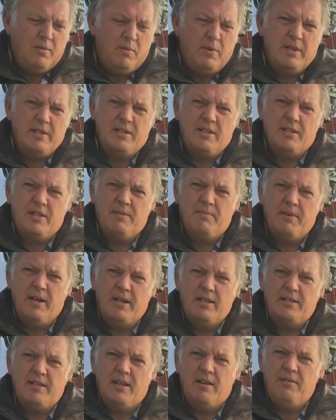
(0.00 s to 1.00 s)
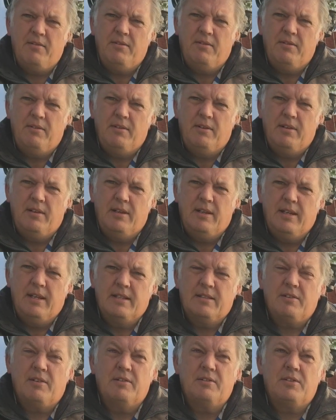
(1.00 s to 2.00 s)
Once the tomato
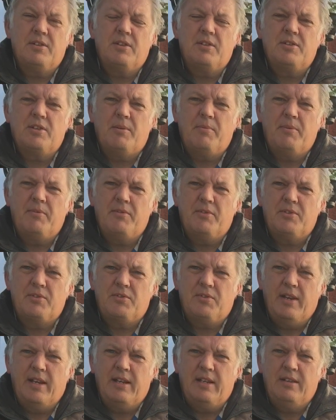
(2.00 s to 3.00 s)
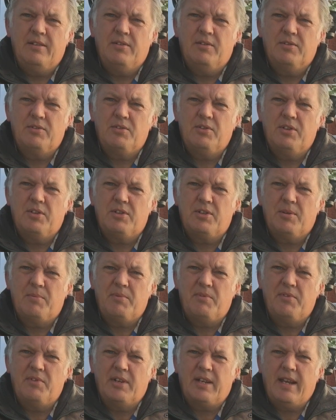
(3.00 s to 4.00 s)
has got to the top of your string or to the top
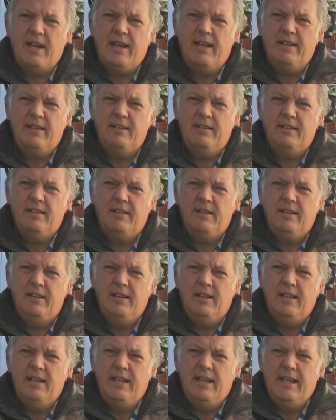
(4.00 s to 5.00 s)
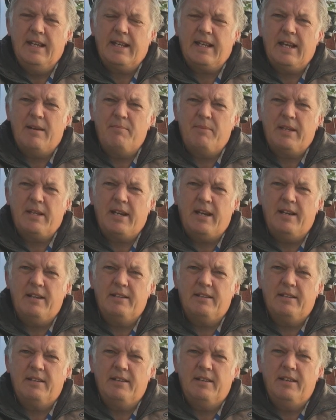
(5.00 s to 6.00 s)
of your cane, it can be cut,
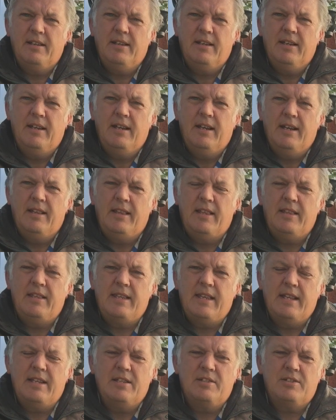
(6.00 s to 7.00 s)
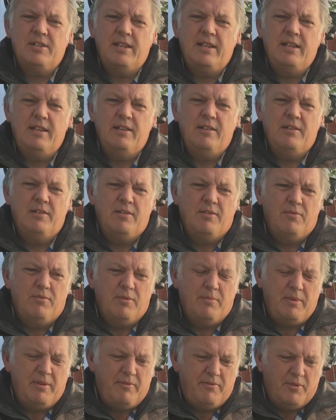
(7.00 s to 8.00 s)
and then the energy
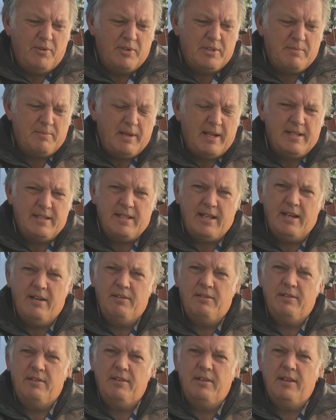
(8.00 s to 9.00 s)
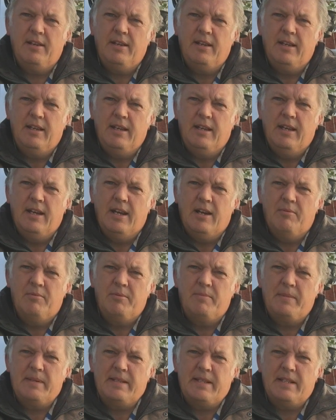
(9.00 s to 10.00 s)
will be forced back down and
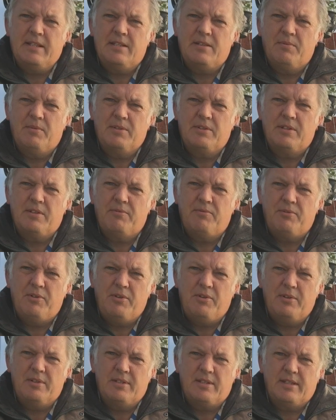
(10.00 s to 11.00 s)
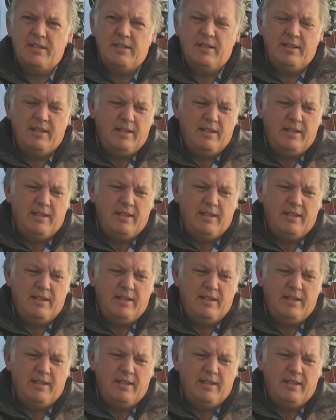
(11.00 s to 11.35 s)
will be sent towards the fruits.